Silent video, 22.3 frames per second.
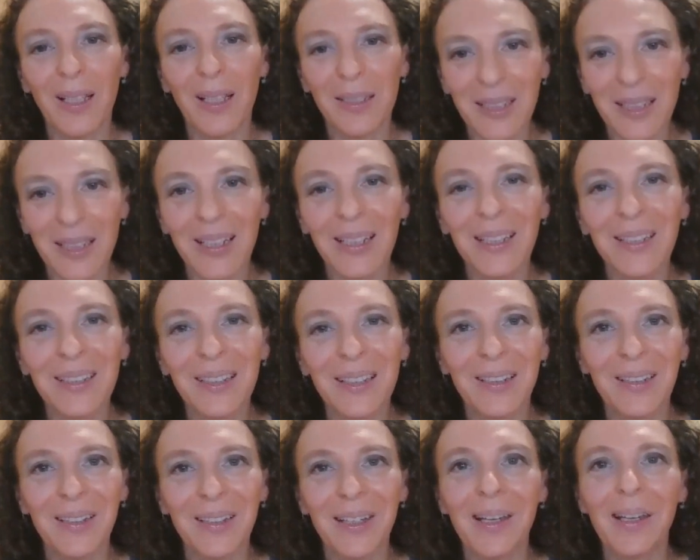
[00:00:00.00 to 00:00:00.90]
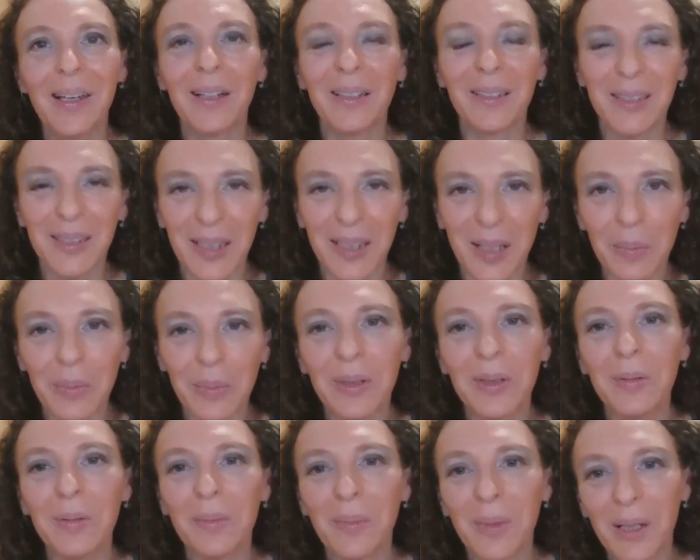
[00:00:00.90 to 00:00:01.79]
I did, and he
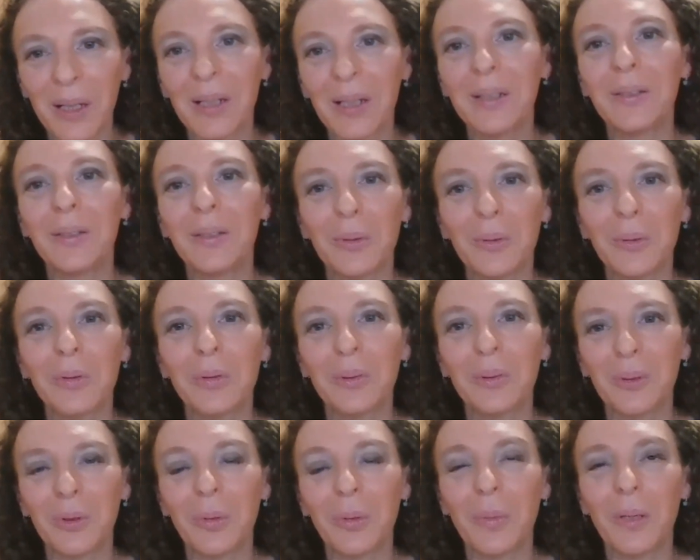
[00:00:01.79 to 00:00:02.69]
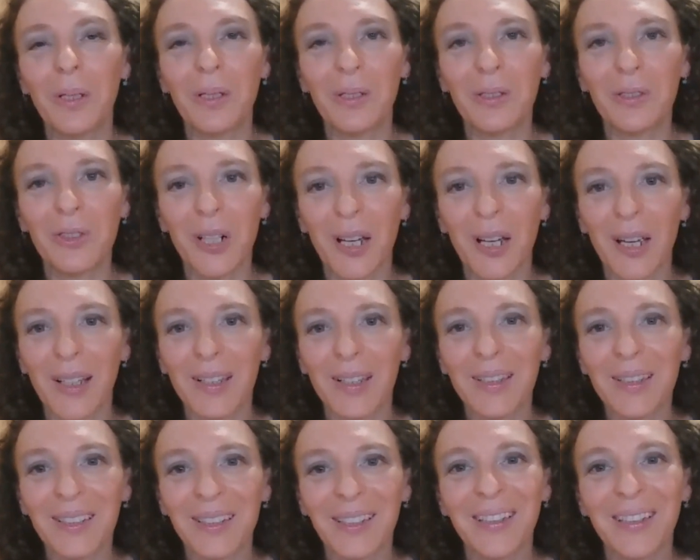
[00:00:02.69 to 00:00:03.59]
accepted me to be
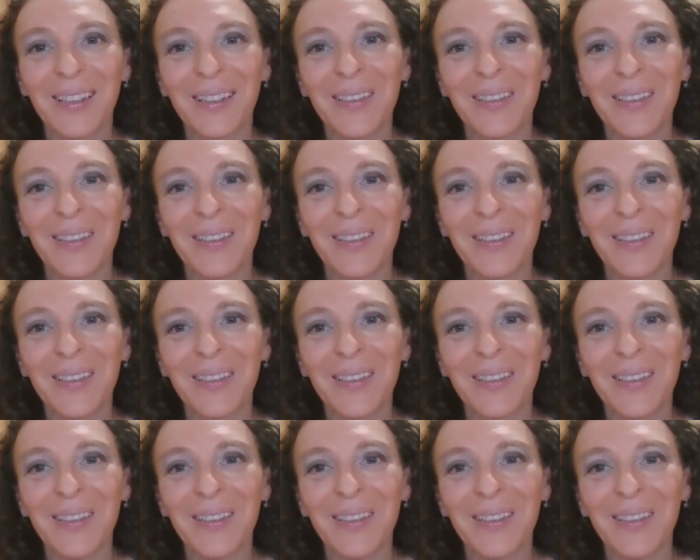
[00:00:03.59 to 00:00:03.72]
trained.